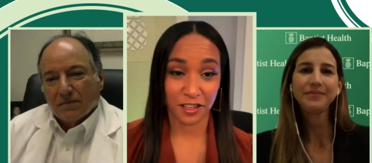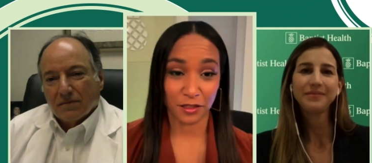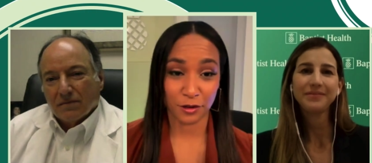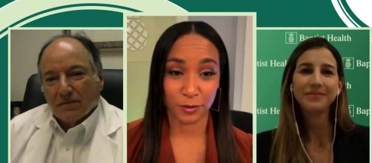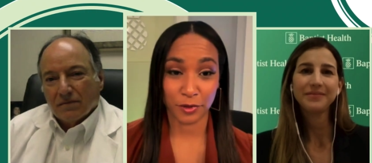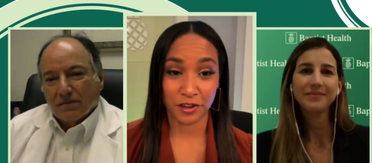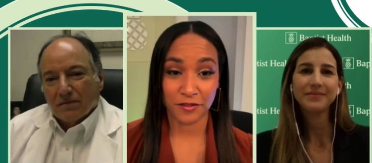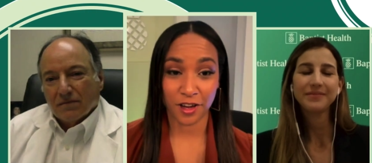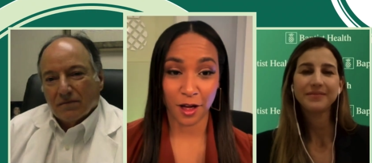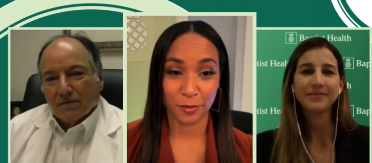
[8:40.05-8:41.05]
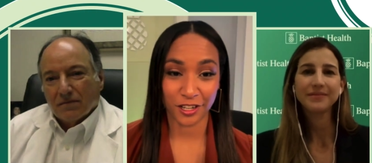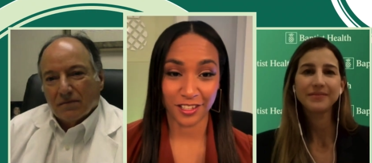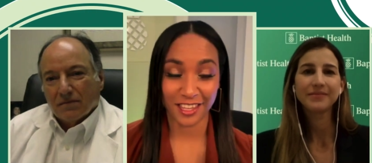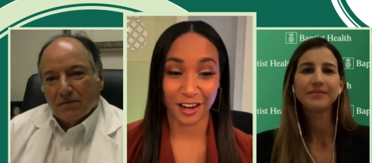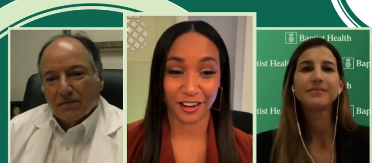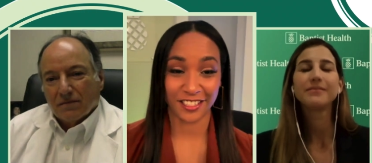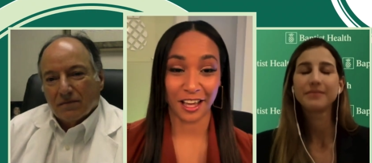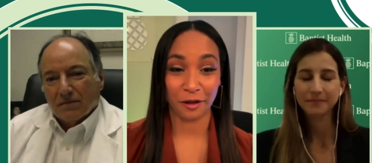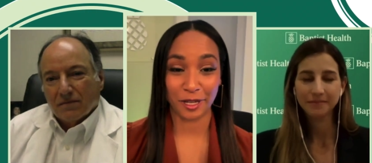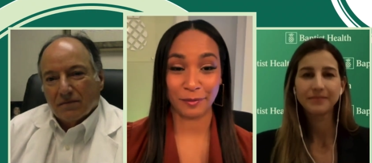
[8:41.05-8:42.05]
Speaker 1: like there's plenty of options there to
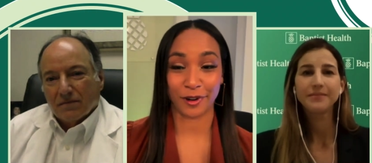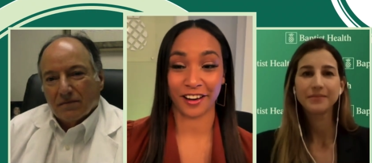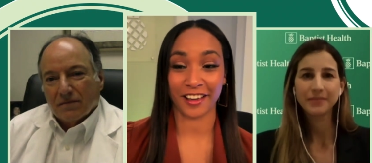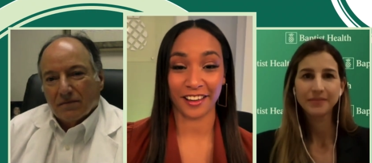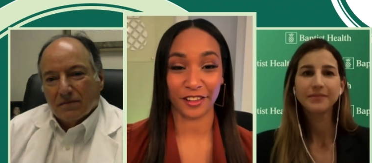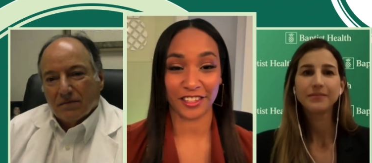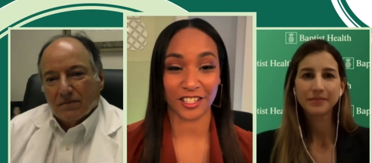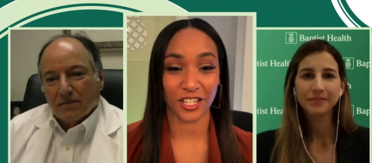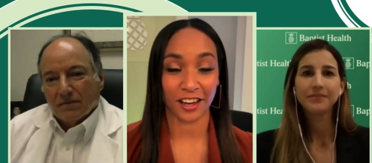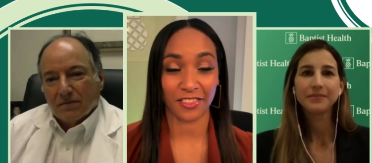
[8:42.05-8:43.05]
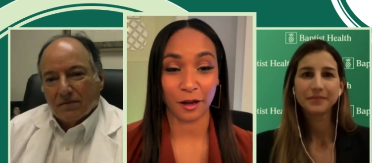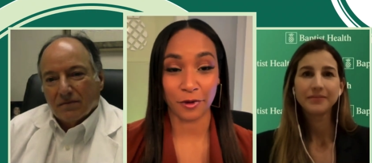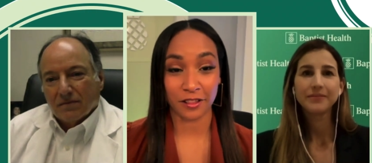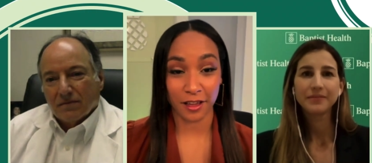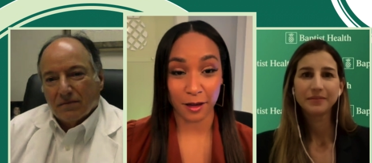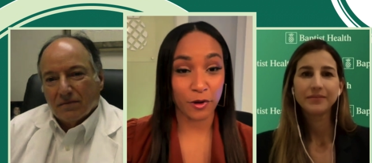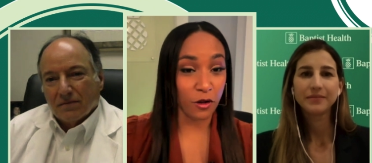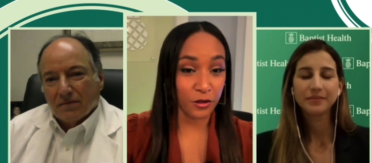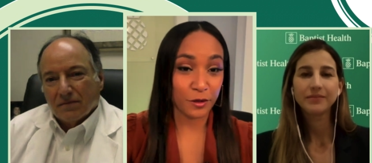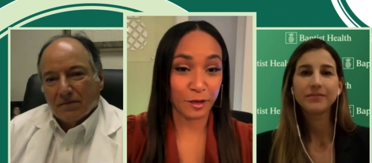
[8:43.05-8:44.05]
help keep our gut health in check that we like, but
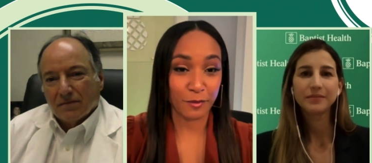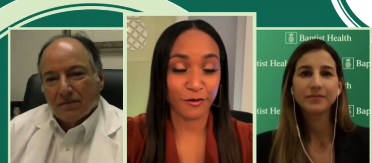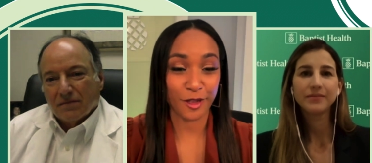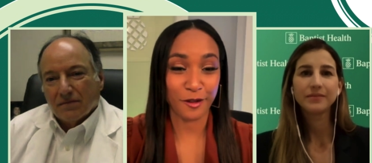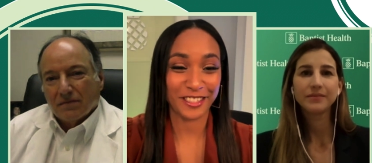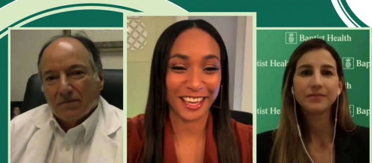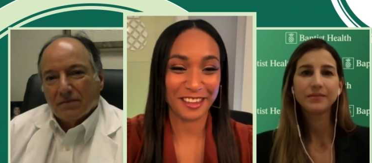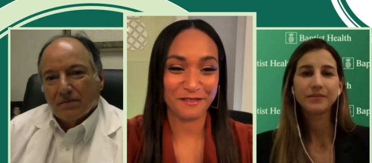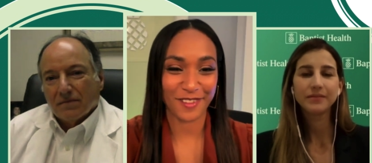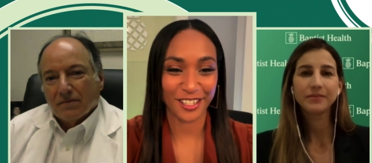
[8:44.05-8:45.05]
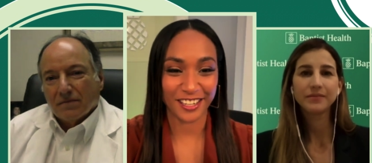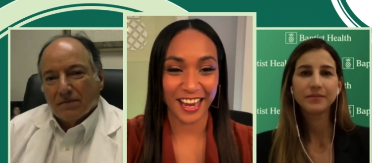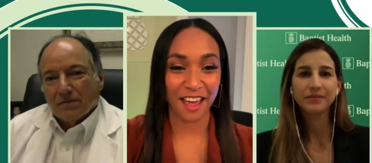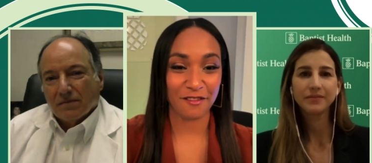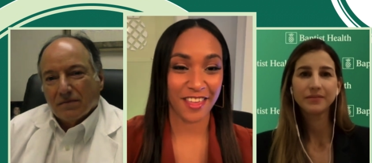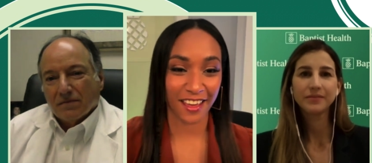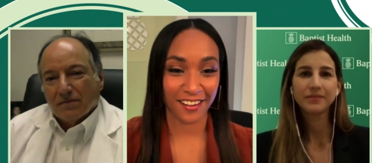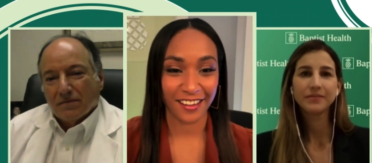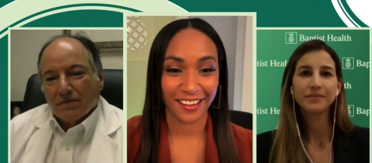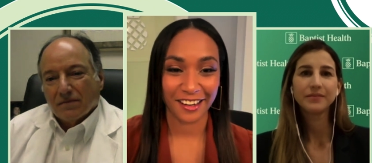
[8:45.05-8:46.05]
also some of those that you mentioned have
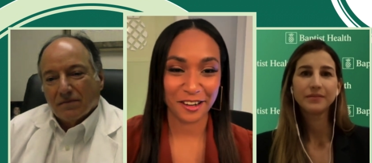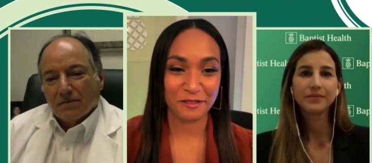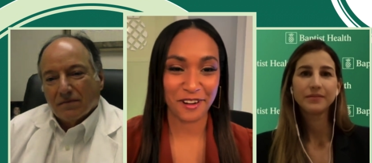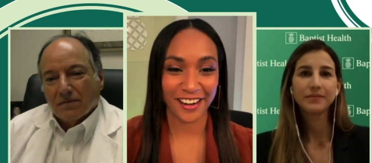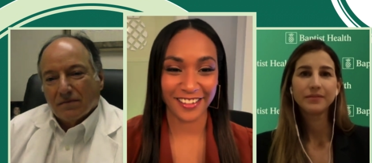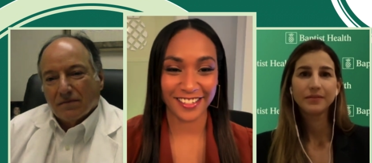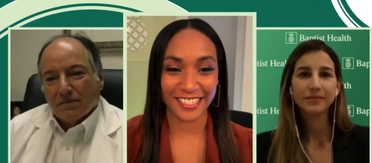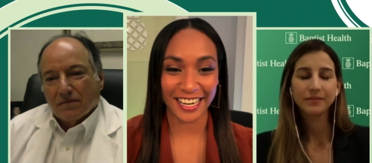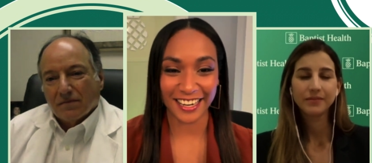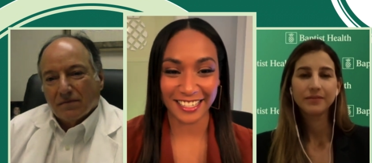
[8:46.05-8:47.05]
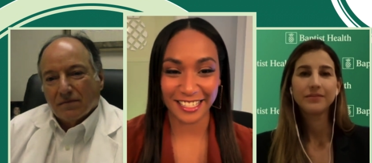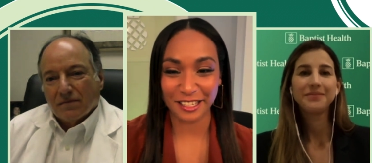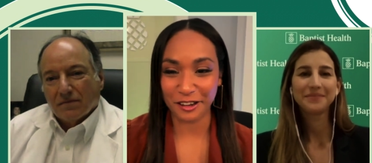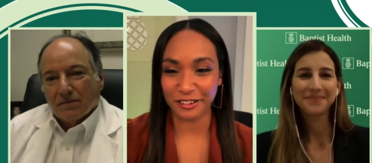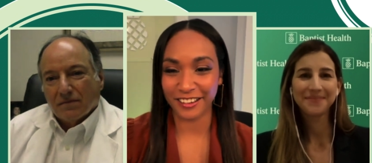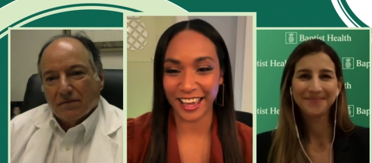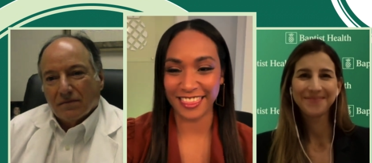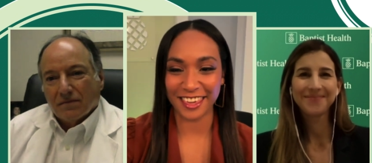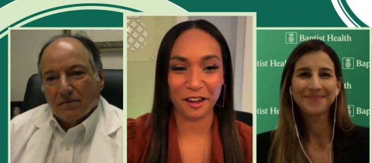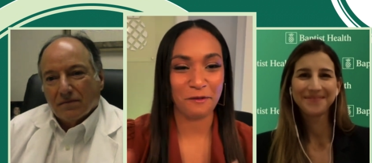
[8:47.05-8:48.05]
that acquired taste so i
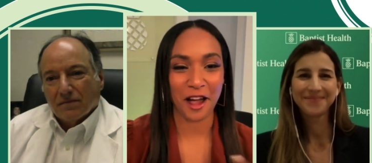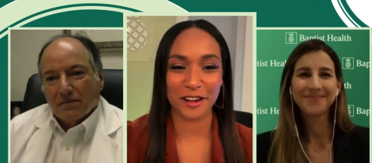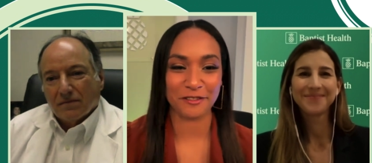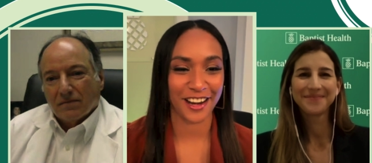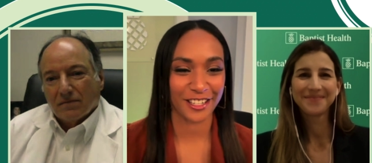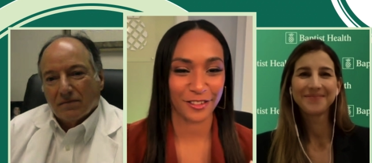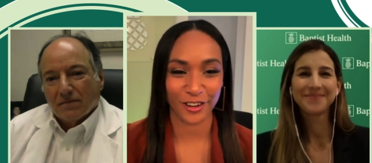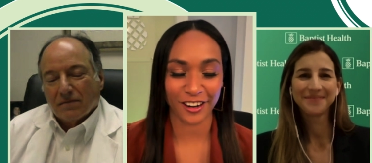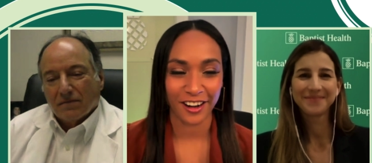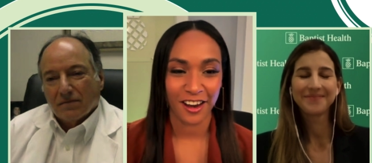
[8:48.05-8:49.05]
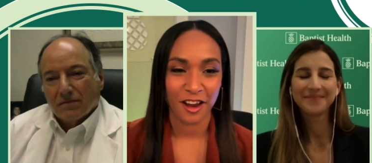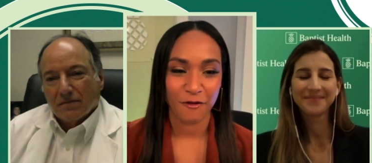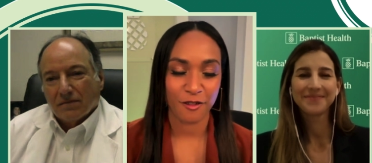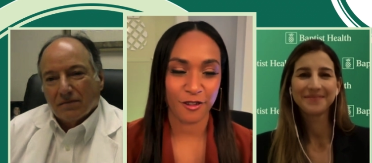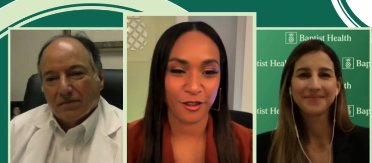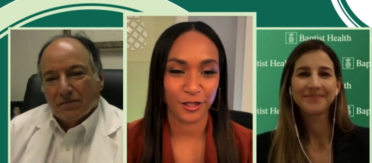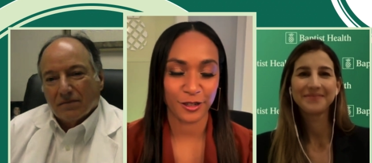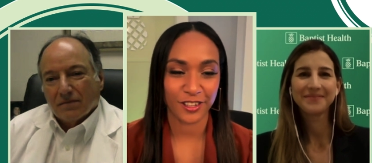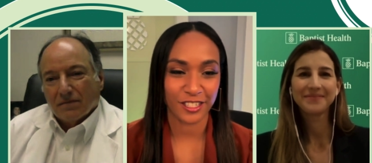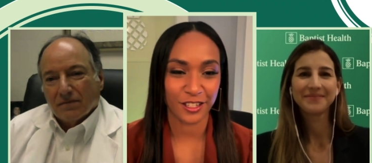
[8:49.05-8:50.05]
think a wide range for for those
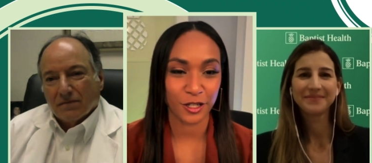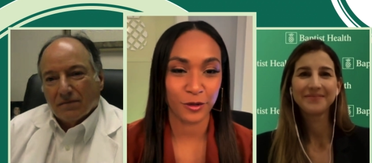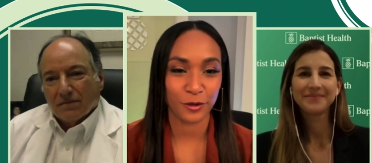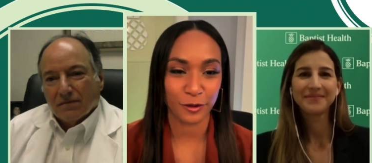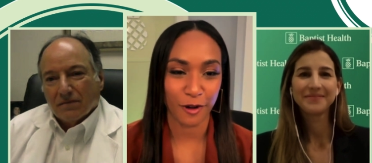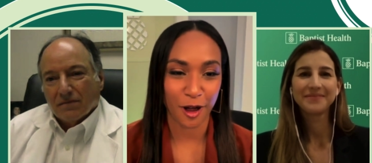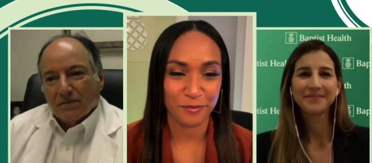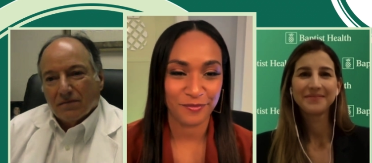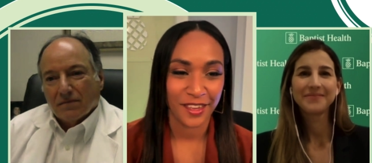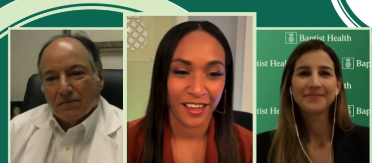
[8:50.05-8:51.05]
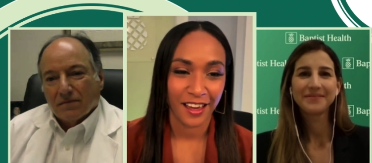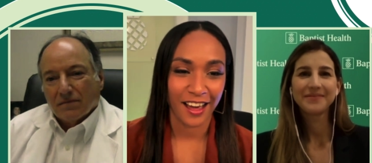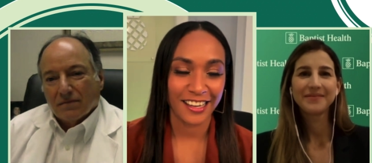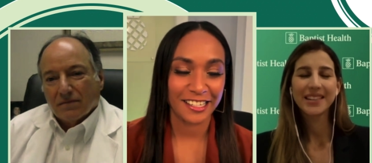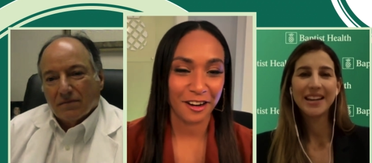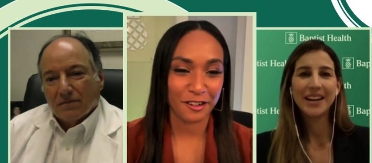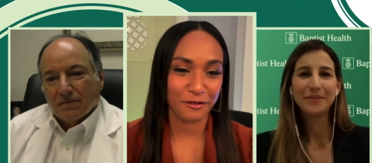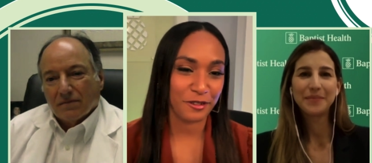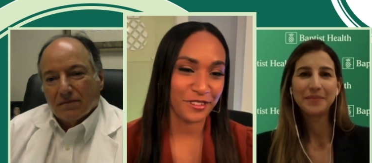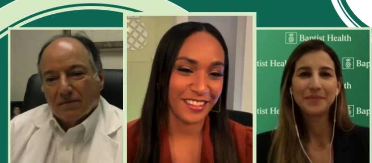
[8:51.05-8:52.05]
of us to choose from uh, Dr.
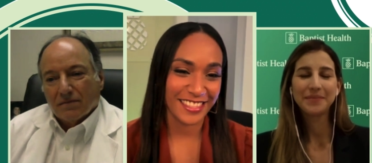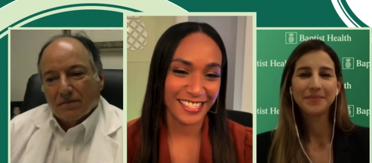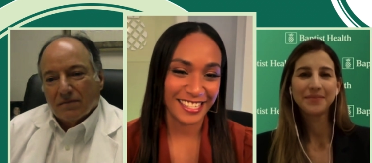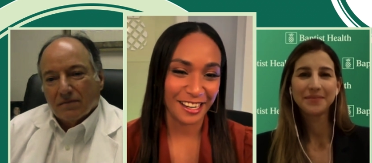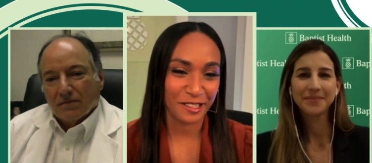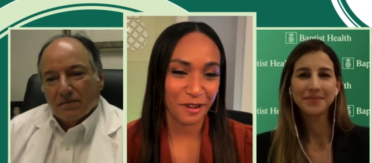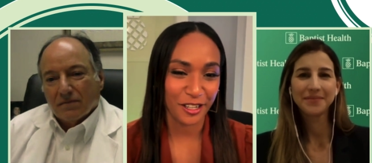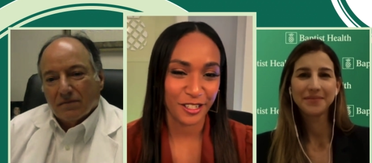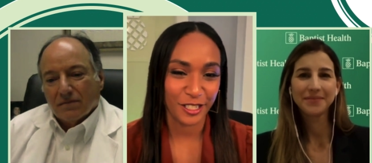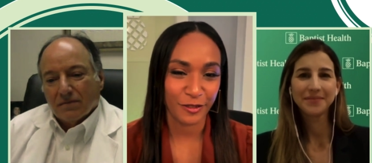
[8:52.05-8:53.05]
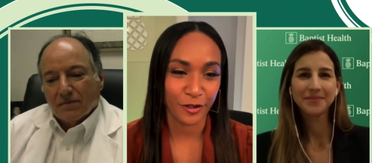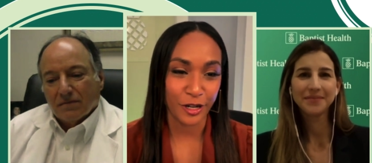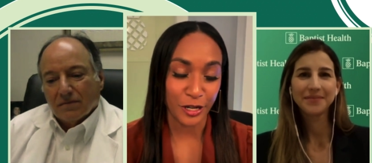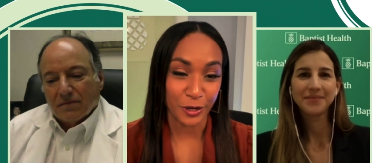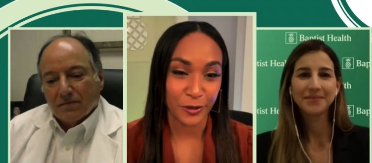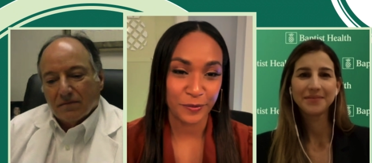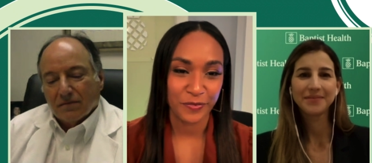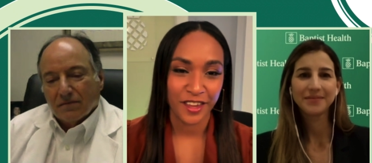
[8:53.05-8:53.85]
Rosen, this next question's for you.